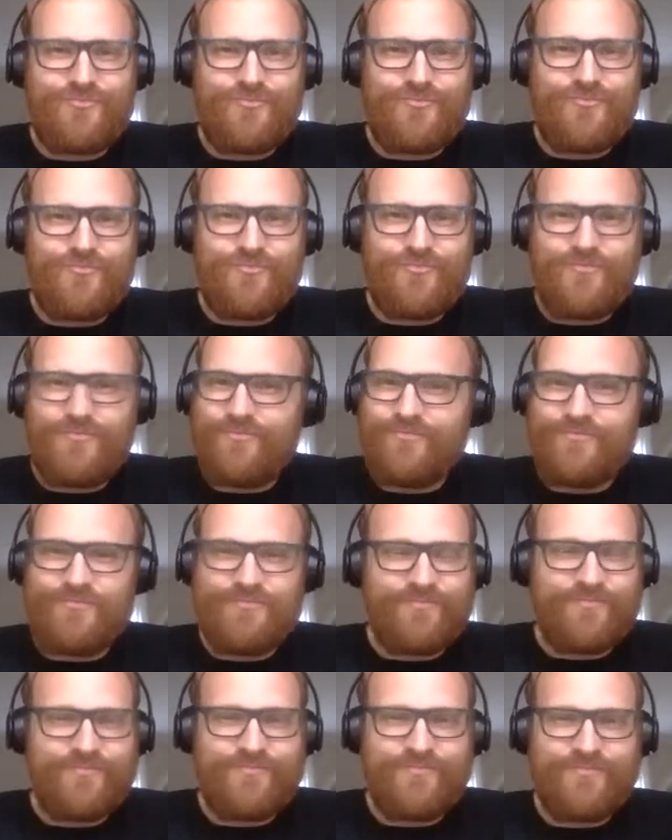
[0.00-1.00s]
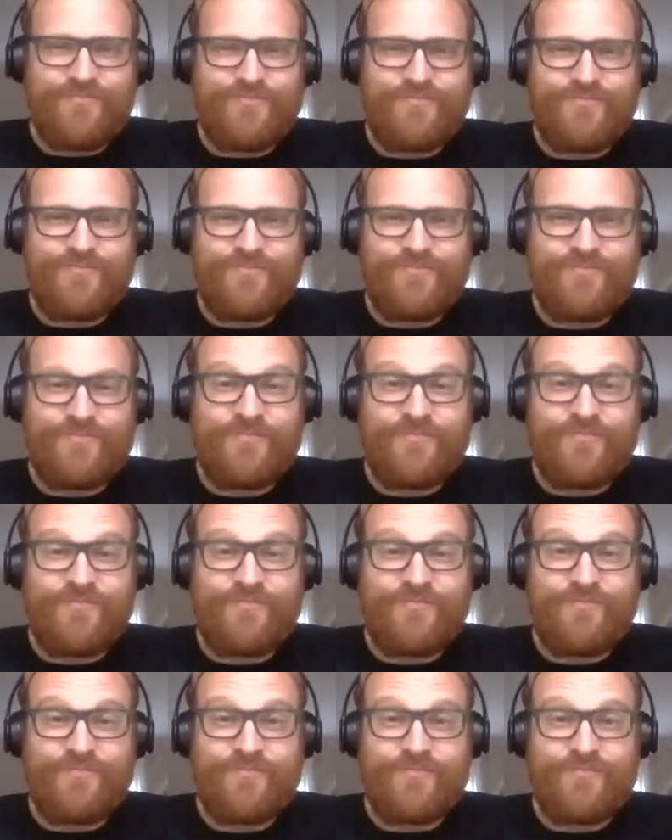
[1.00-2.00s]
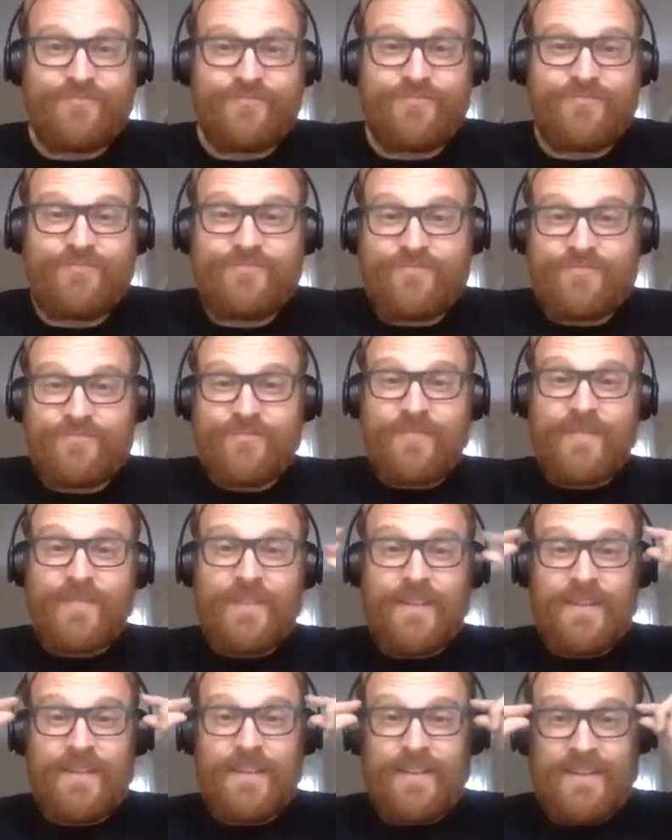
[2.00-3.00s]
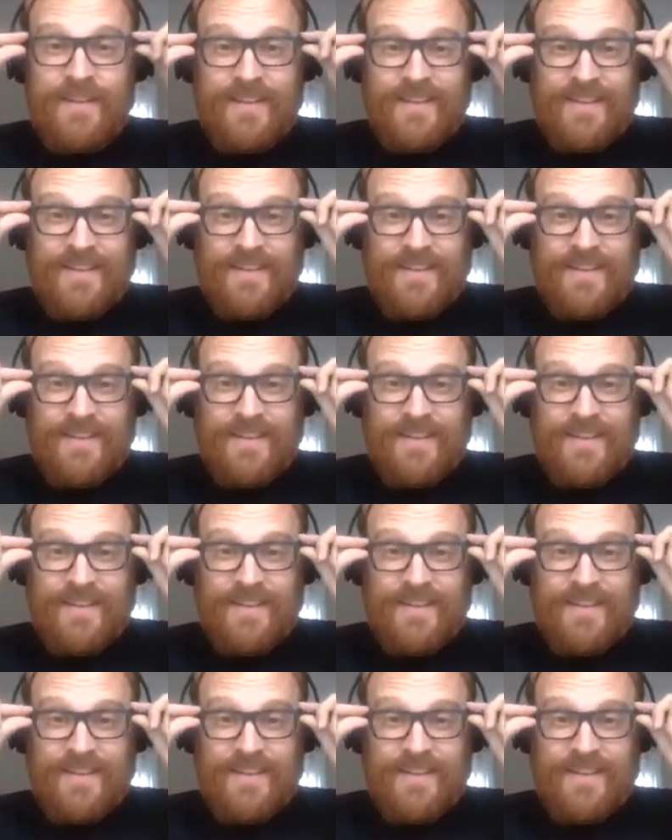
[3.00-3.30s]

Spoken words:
[no speech]